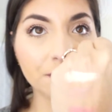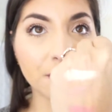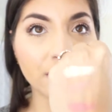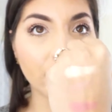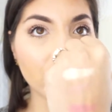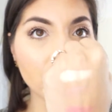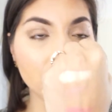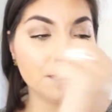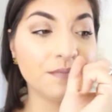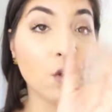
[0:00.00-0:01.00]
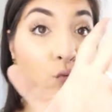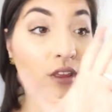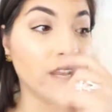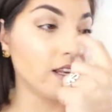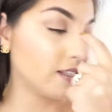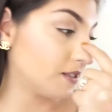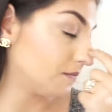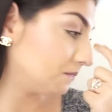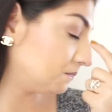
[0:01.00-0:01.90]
But there it is. Really nice.